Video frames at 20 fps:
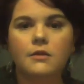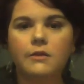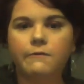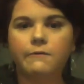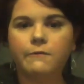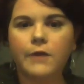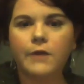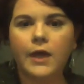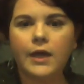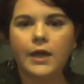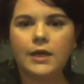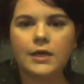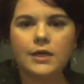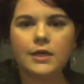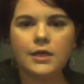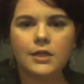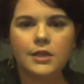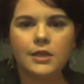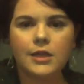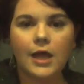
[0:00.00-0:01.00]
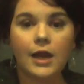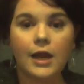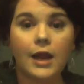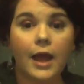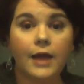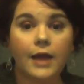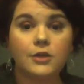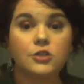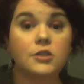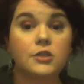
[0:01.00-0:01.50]
the flick that
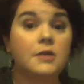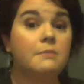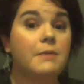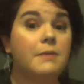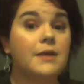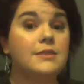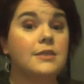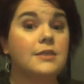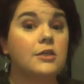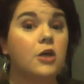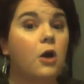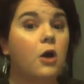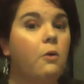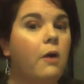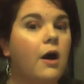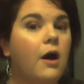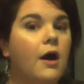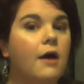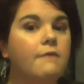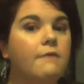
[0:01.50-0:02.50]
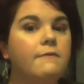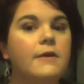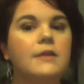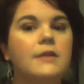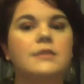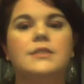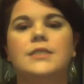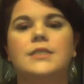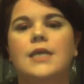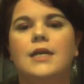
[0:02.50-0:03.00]
actually makes it go off
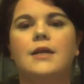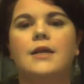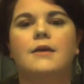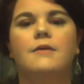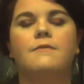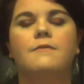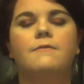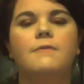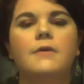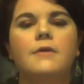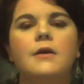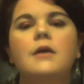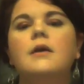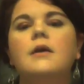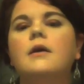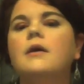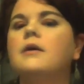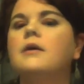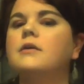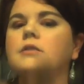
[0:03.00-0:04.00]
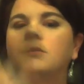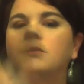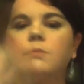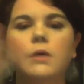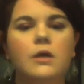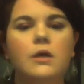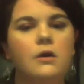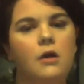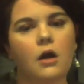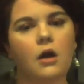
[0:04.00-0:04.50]
instead of
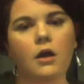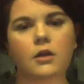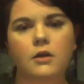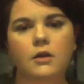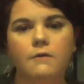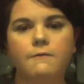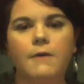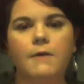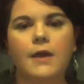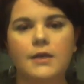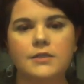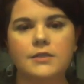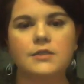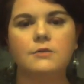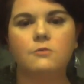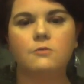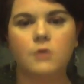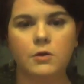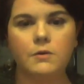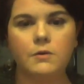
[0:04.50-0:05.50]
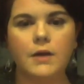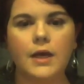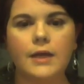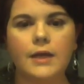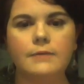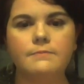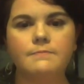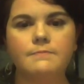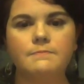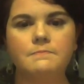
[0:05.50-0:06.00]
smear on your face and ruin it.
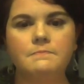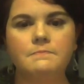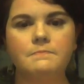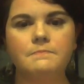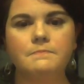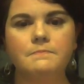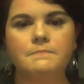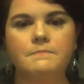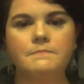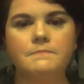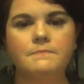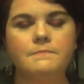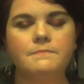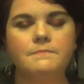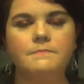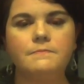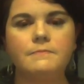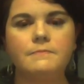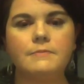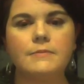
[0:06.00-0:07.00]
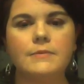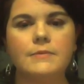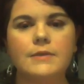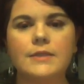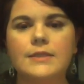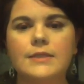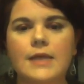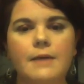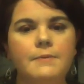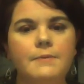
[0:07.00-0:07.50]

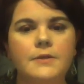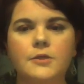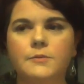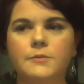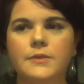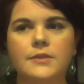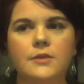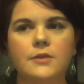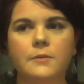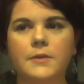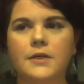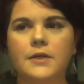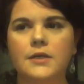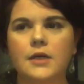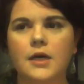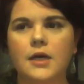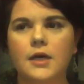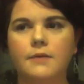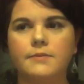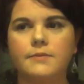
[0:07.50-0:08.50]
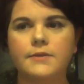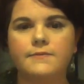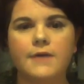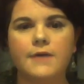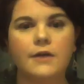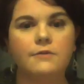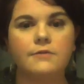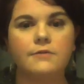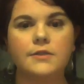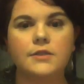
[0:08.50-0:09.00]
It's happened to me so many times. I've
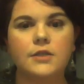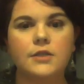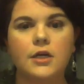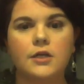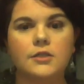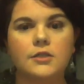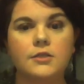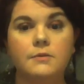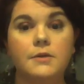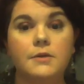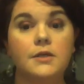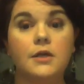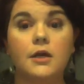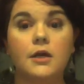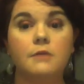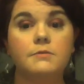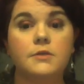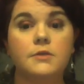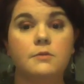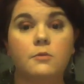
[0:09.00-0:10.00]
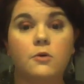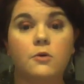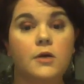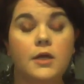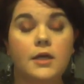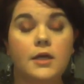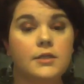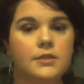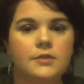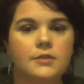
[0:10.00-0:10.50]
had to restart so many times in the
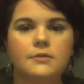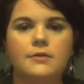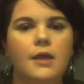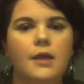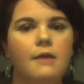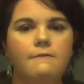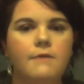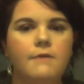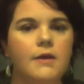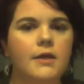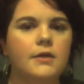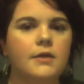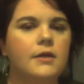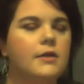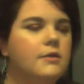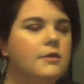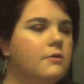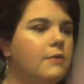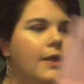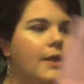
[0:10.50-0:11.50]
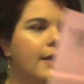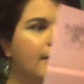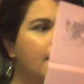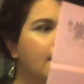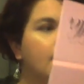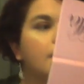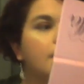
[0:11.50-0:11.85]
morning. It's not fun. I don't like